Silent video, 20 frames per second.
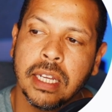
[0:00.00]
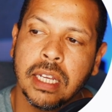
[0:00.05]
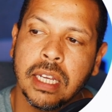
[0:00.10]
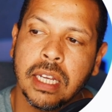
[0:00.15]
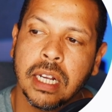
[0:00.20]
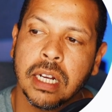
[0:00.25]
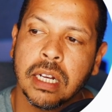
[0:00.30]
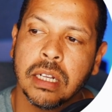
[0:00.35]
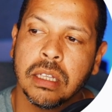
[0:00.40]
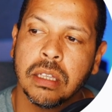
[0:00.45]

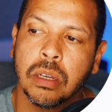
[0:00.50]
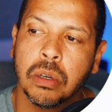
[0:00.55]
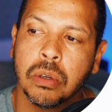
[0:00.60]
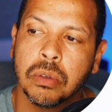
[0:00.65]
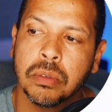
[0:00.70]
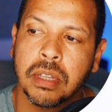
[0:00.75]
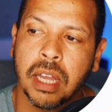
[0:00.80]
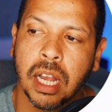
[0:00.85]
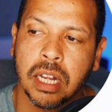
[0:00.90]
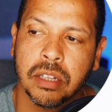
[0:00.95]
here the
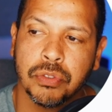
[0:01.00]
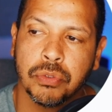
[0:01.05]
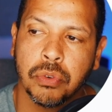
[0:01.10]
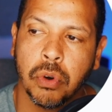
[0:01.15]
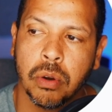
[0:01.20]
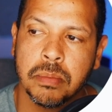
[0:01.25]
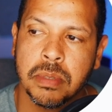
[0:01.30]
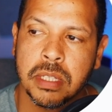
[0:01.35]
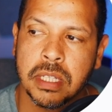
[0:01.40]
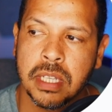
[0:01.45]
contact
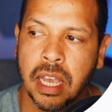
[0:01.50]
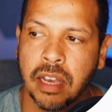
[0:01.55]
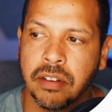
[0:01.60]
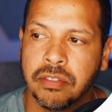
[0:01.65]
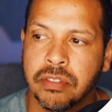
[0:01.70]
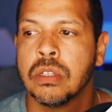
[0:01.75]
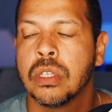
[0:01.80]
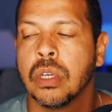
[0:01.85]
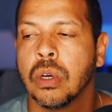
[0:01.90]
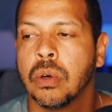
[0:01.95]
form 7.
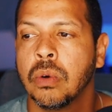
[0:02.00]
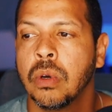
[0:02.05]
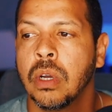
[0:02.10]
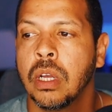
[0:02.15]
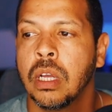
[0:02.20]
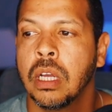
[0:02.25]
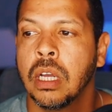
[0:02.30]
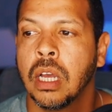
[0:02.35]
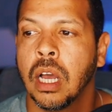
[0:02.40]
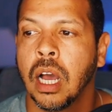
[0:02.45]
So
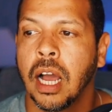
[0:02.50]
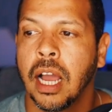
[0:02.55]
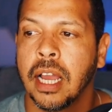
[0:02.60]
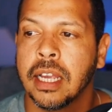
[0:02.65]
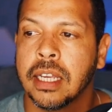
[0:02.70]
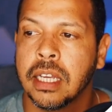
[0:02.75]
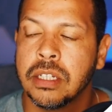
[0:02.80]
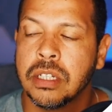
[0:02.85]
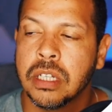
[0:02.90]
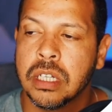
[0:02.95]
I
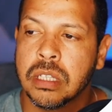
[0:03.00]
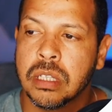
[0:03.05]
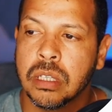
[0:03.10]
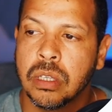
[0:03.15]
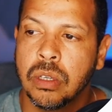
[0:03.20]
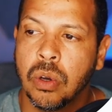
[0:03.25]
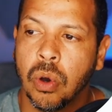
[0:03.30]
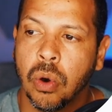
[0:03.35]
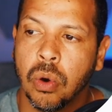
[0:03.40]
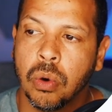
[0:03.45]
can
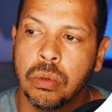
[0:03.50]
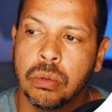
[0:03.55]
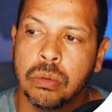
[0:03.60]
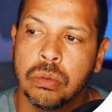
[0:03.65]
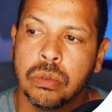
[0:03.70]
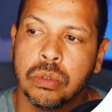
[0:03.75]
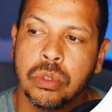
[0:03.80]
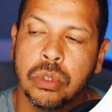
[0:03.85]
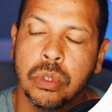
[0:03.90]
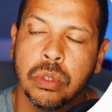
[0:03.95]
just go
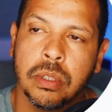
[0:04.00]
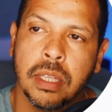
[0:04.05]
to